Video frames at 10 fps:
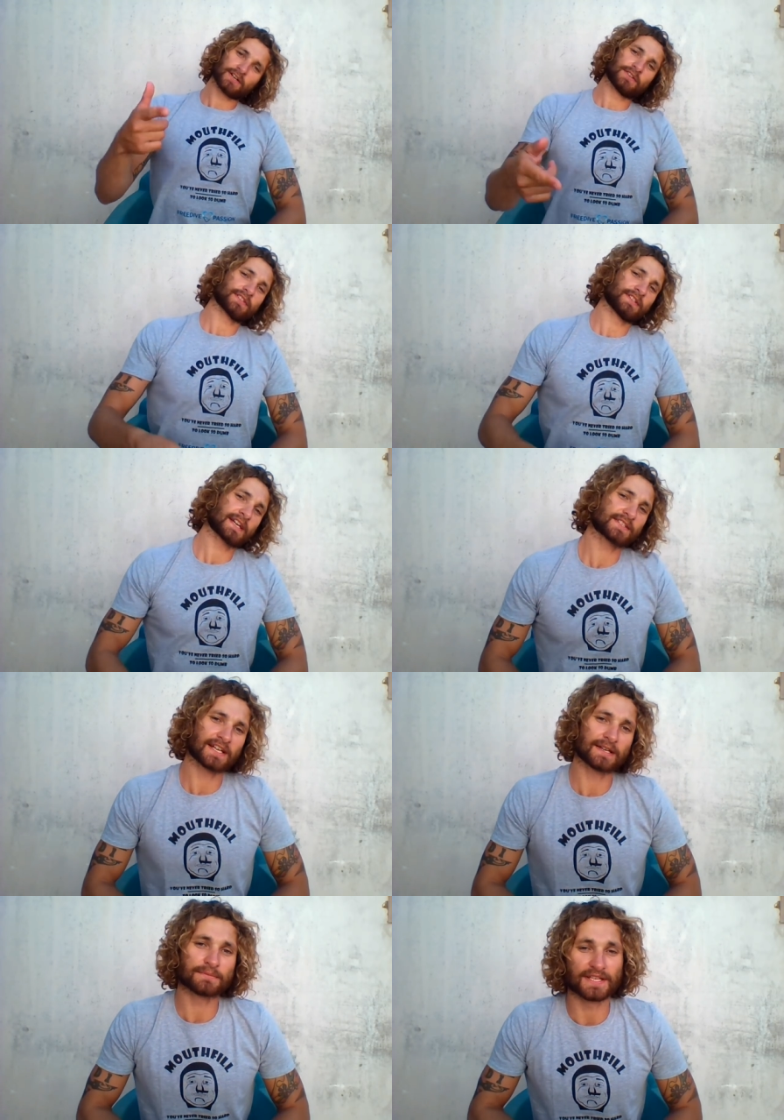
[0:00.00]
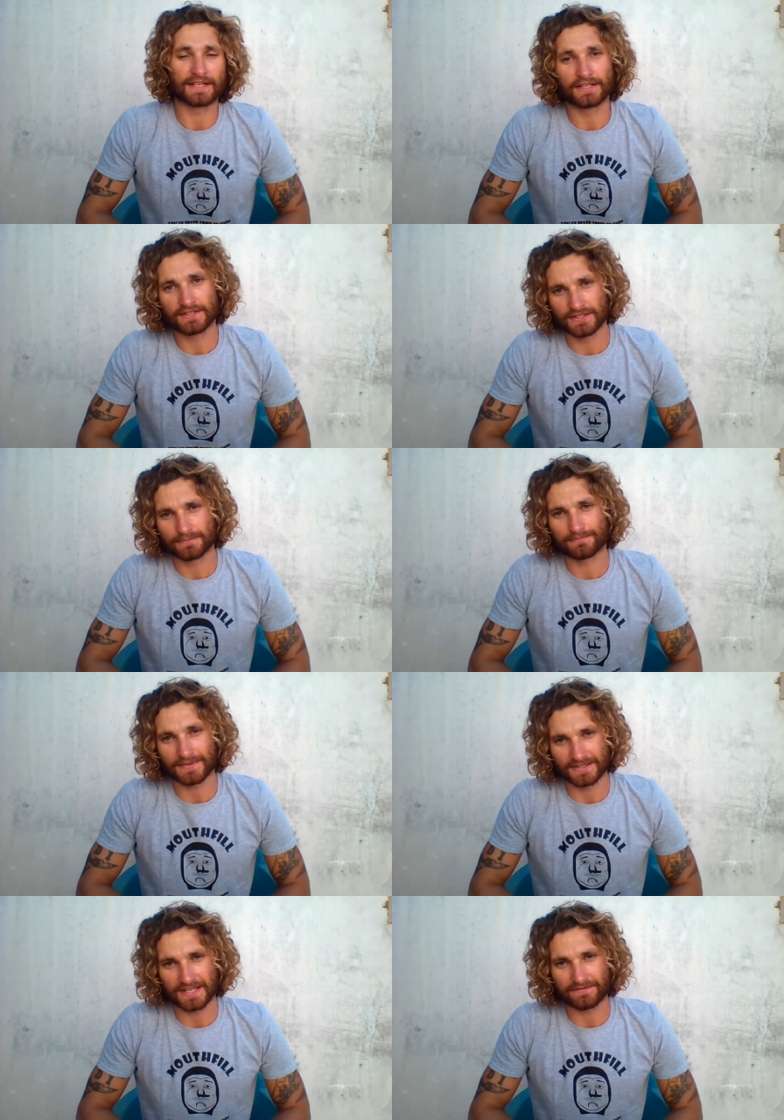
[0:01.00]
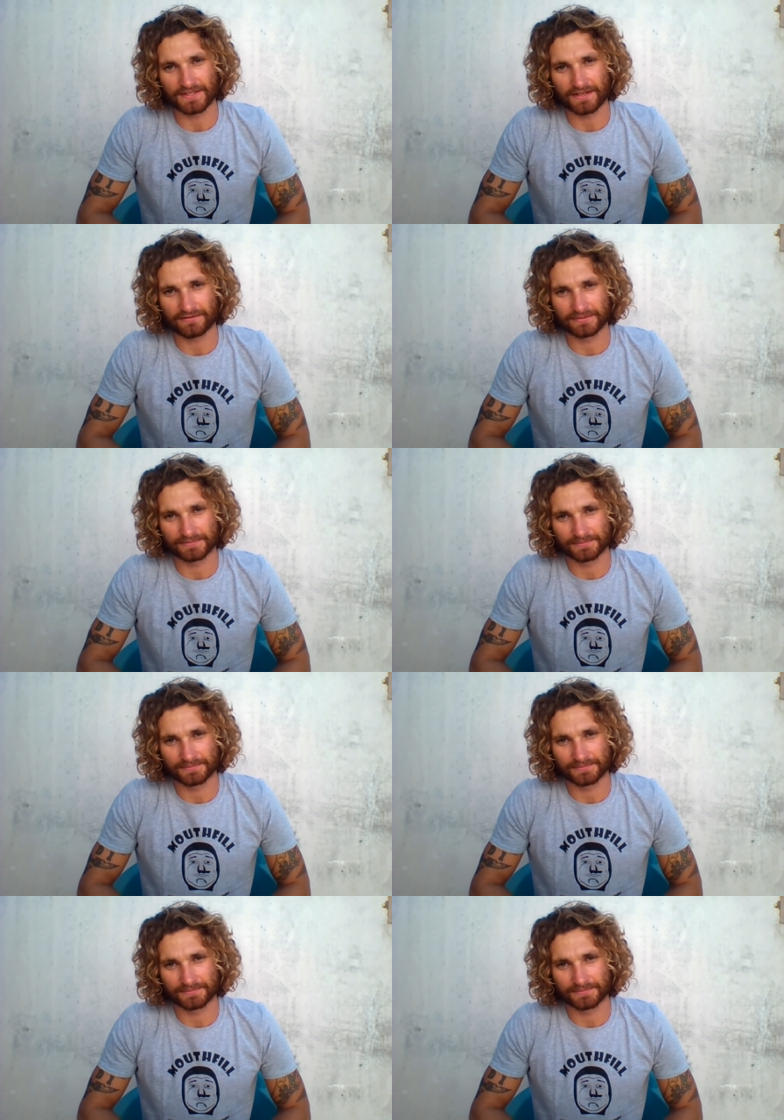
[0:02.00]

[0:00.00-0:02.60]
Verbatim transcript: Until next time, take it easy and dive safe.